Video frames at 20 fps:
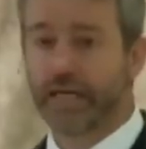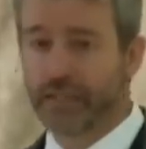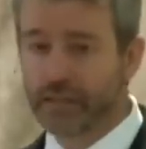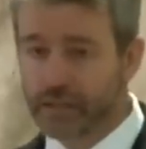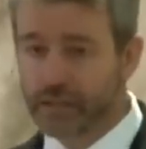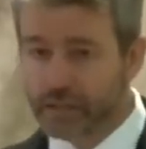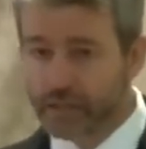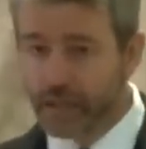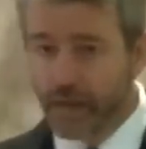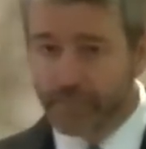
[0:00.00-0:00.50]
and
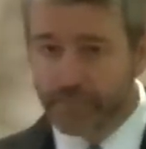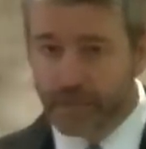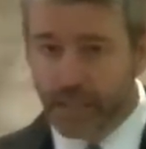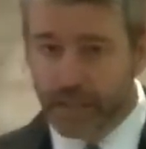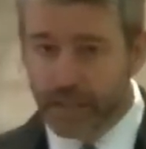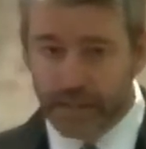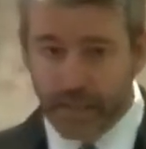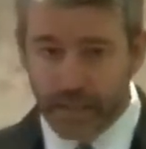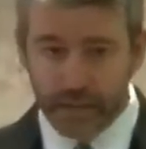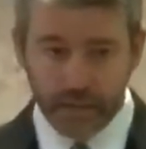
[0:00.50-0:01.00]
it's
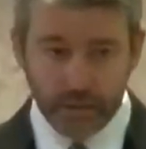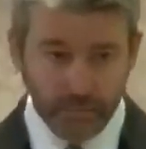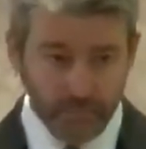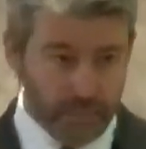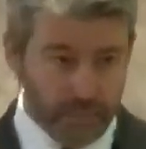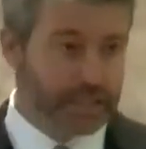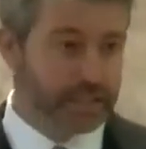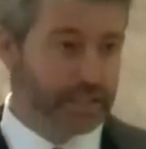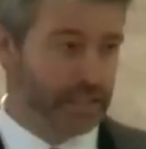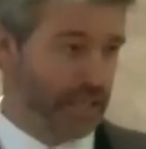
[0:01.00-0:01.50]
something that's
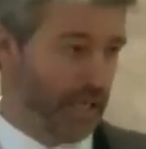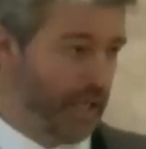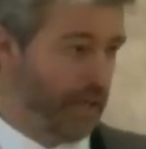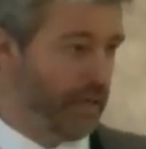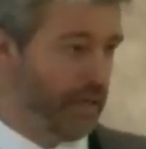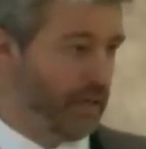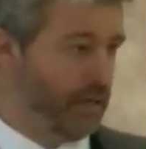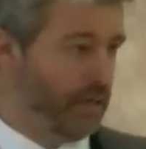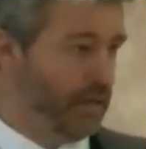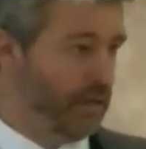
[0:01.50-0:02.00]

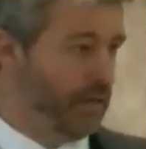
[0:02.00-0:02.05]
missing